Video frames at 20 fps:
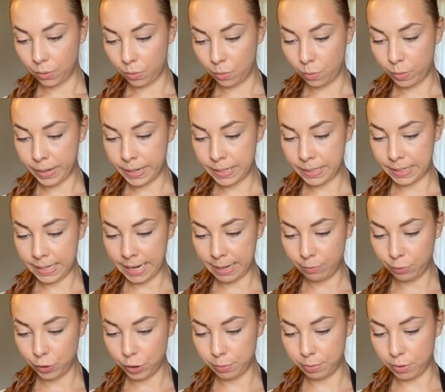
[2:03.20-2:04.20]
1
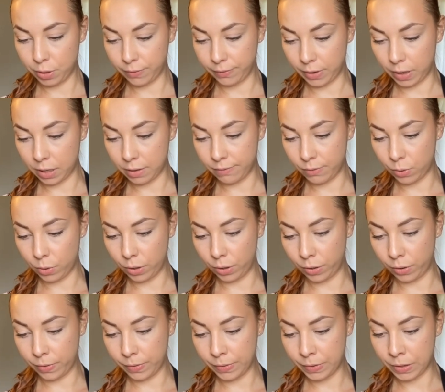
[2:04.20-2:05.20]
tablespoon of olive
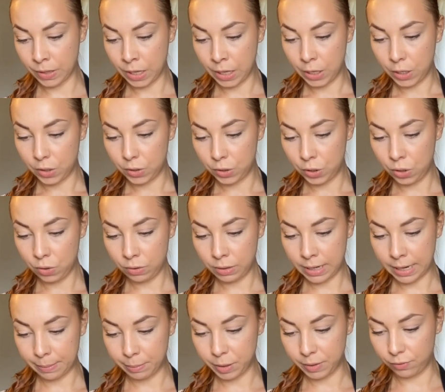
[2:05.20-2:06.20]
oil, 2
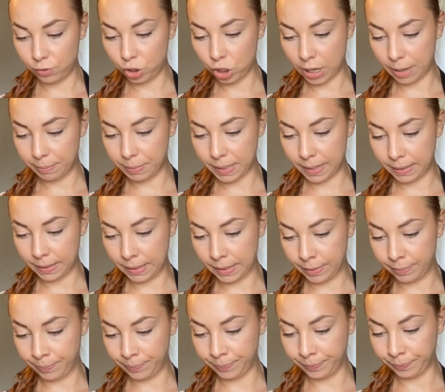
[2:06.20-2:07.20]
cups of chopped
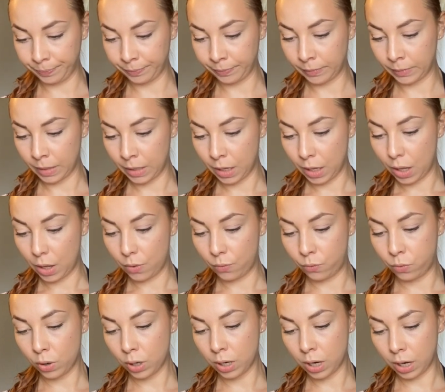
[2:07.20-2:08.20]
onion,
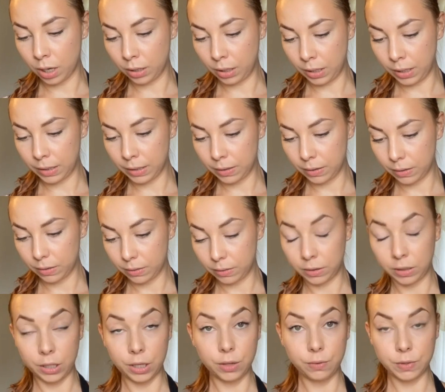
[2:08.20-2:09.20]
4 garlic
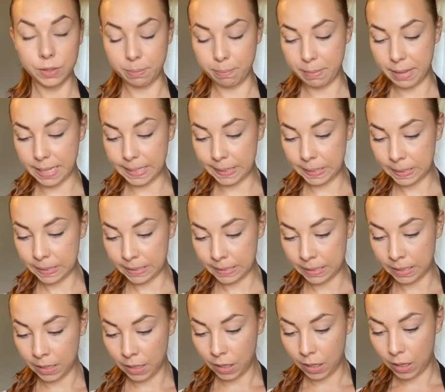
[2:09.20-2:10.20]
cloves minced,
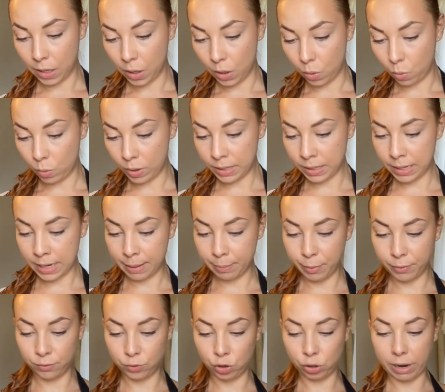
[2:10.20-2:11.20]
1 cup
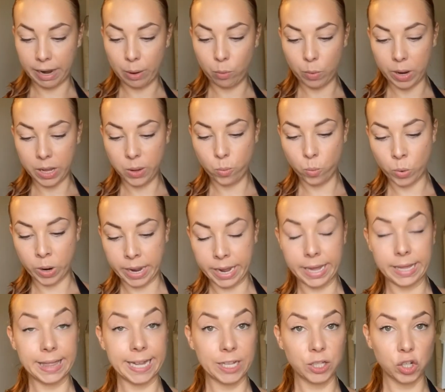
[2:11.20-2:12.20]
of dry white
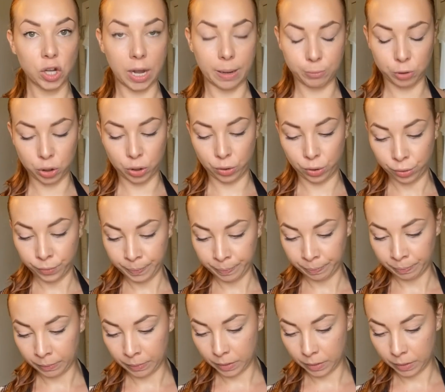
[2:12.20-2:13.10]
wine, that's optional,